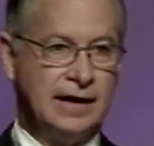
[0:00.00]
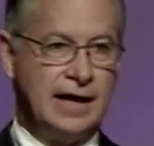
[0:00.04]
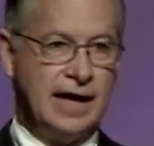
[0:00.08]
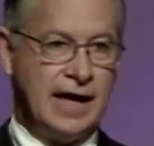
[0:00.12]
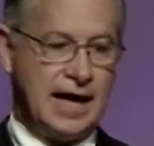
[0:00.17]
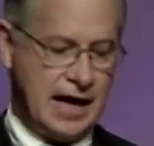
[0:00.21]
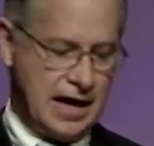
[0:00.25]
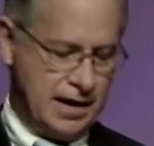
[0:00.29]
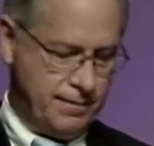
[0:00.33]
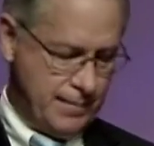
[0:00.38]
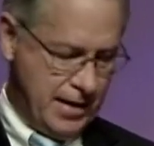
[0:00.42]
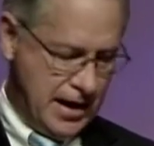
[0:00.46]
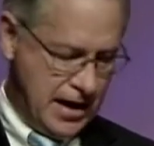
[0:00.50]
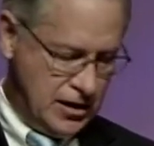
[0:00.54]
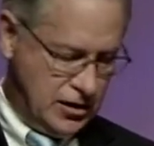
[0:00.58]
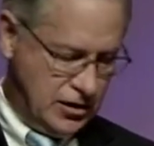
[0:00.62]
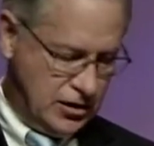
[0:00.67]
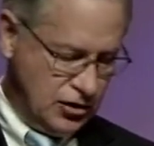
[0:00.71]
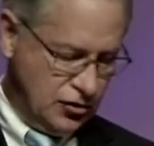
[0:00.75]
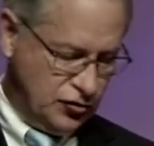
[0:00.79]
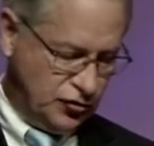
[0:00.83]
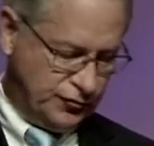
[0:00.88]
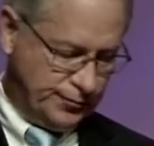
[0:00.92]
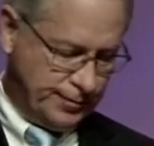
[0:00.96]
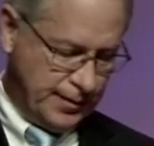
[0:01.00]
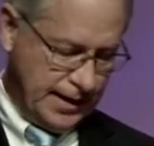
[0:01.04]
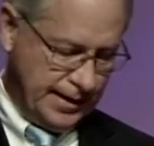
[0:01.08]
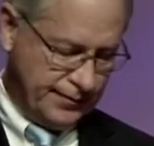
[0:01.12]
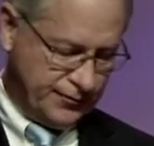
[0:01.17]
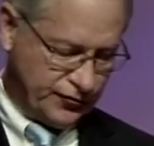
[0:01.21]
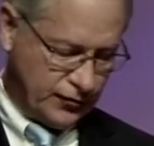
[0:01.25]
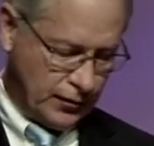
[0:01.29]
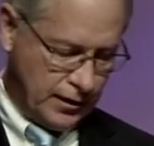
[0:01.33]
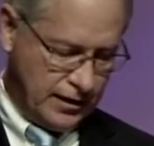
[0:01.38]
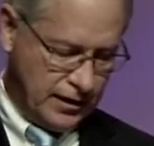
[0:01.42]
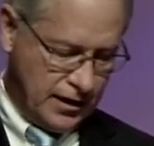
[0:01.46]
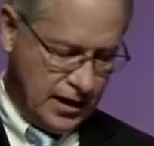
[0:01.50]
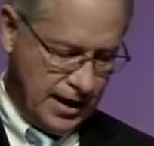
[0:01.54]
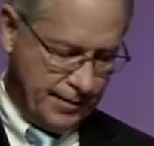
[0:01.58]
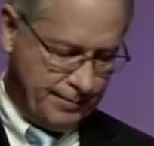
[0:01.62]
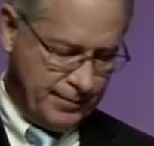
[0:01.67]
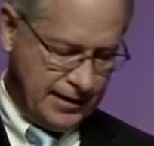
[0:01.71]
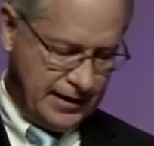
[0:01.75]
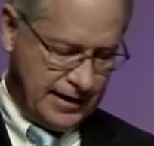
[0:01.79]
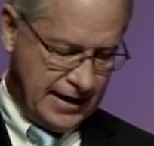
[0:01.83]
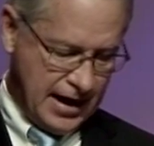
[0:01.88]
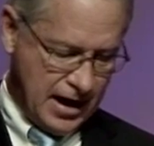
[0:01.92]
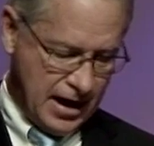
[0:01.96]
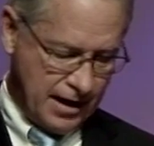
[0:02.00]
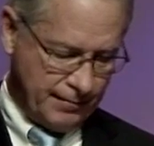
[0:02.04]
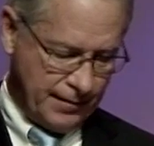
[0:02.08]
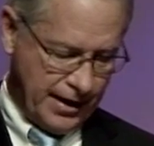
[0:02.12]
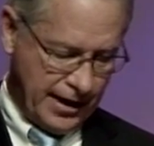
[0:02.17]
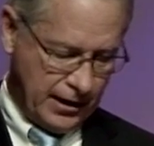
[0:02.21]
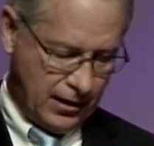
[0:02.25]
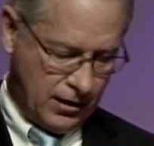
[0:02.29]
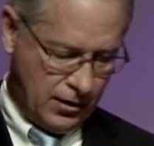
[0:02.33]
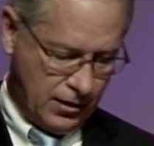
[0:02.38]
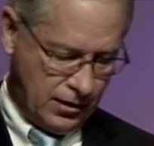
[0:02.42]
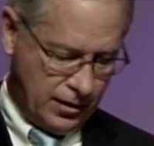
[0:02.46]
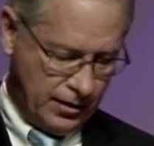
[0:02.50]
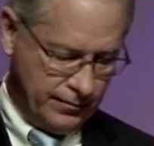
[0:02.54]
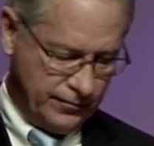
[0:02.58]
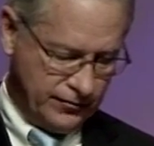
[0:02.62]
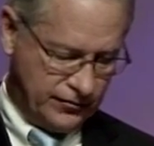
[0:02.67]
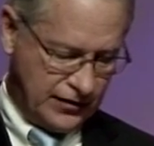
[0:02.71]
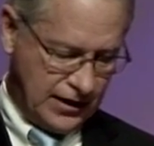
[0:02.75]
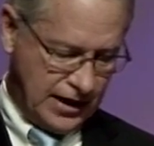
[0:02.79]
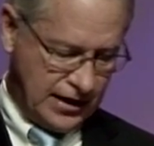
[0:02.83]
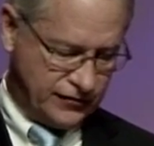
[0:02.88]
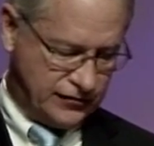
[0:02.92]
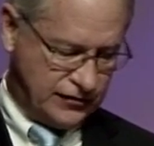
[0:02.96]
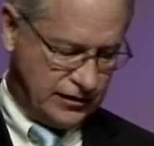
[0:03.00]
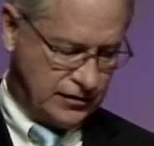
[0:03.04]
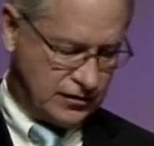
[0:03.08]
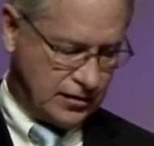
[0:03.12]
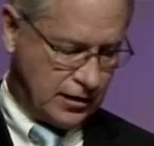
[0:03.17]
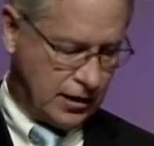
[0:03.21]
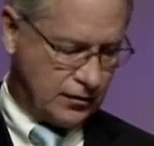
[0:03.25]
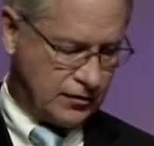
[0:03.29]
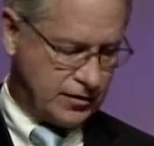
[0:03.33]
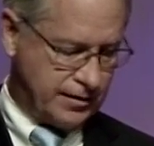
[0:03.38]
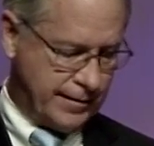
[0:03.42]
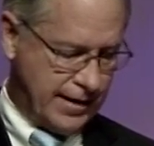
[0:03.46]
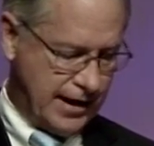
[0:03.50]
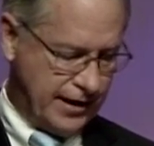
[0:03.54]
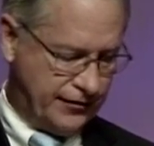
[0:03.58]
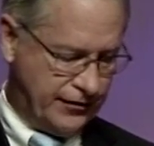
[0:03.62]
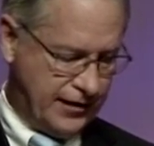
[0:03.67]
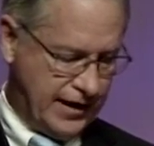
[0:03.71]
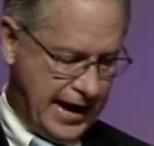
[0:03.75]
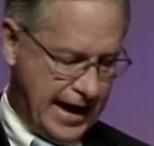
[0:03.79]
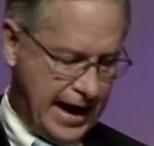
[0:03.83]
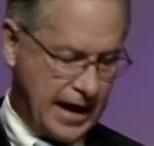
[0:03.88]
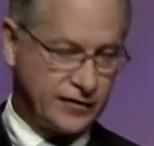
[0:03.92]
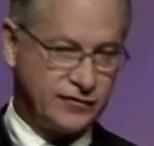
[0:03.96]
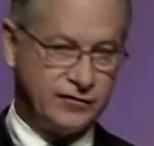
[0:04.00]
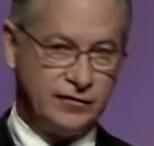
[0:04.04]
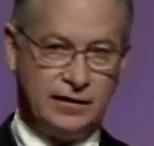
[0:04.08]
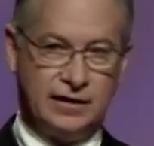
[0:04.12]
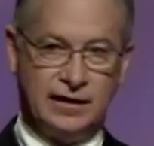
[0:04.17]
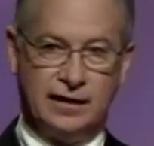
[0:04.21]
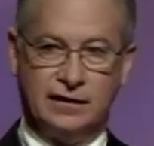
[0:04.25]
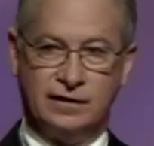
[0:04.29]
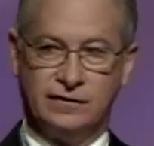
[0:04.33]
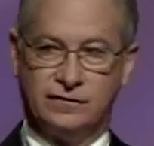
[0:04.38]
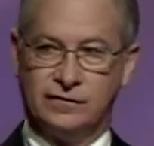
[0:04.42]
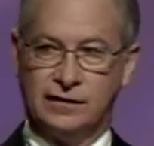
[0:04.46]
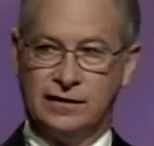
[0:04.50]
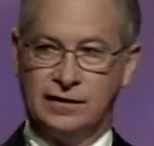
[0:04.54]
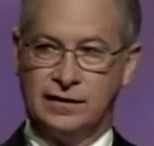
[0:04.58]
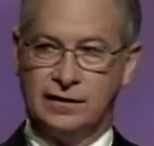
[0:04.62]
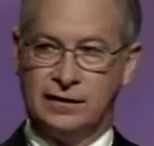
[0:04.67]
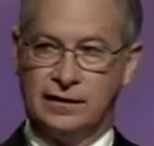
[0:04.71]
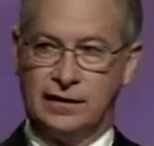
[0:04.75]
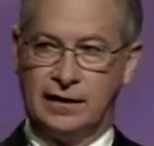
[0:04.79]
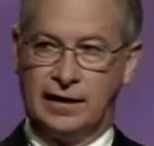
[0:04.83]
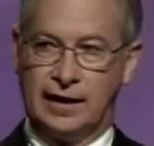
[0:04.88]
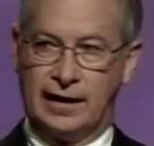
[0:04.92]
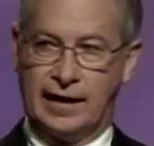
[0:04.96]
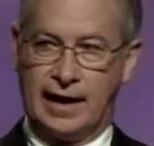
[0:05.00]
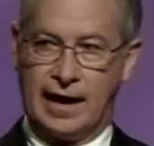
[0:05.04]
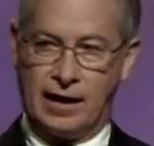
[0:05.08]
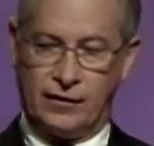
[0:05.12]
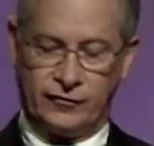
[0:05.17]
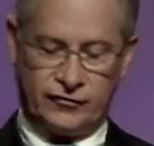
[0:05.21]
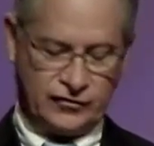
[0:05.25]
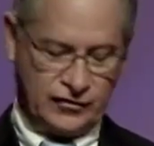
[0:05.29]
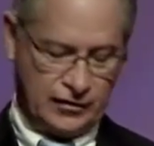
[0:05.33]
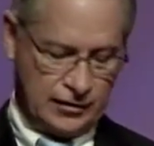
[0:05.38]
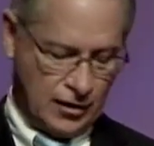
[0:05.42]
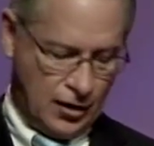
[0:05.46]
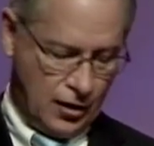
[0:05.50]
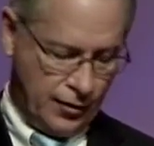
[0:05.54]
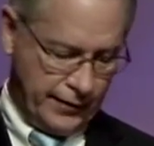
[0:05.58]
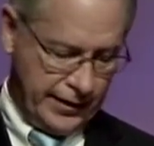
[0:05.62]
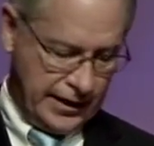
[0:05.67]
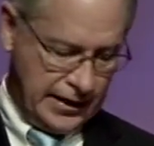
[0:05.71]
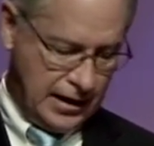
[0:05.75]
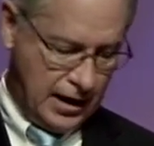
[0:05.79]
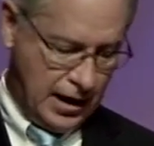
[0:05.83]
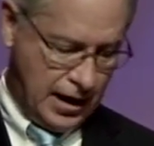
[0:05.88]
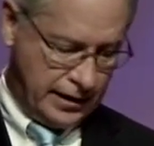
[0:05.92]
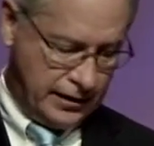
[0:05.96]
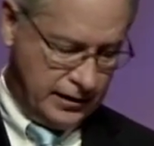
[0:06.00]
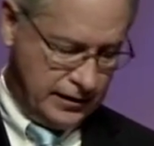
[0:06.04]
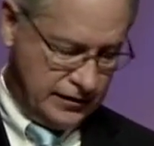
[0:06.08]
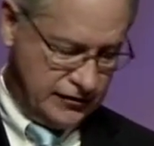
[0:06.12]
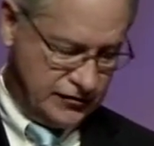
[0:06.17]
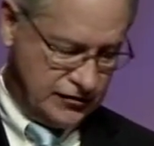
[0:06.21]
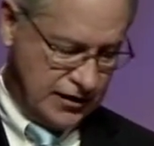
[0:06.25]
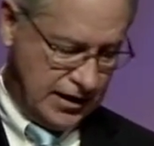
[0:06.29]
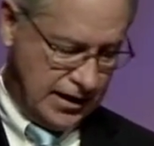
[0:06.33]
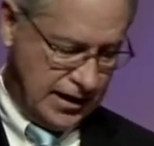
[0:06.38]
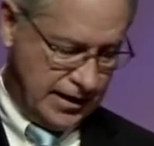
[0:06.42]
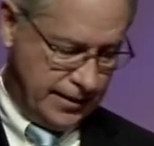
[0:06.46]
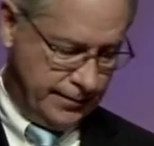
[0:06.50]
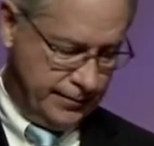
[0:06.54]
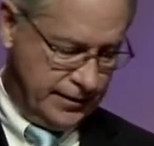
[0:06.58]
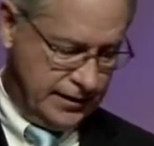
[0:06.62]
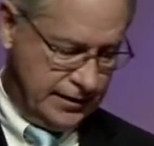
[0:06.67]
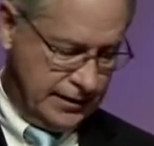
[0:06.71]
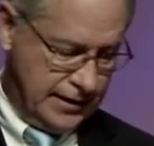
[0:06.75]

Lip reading: It made goosebumps run up and down my arms," as she talked about the accident and how she had already gotten a job.